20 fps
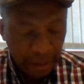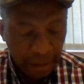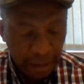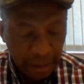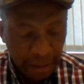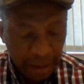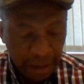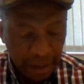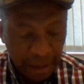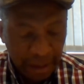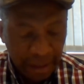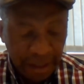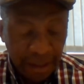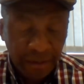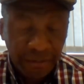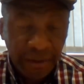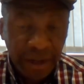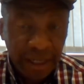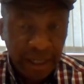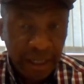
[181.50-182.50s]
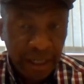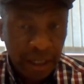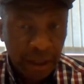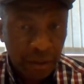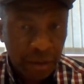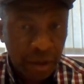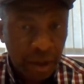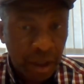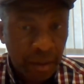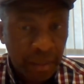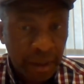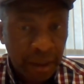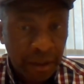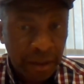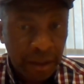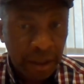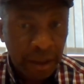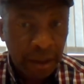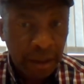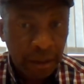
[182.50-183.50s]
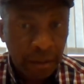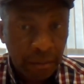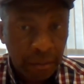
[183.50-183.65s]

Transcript: And then finally, I'll talk about the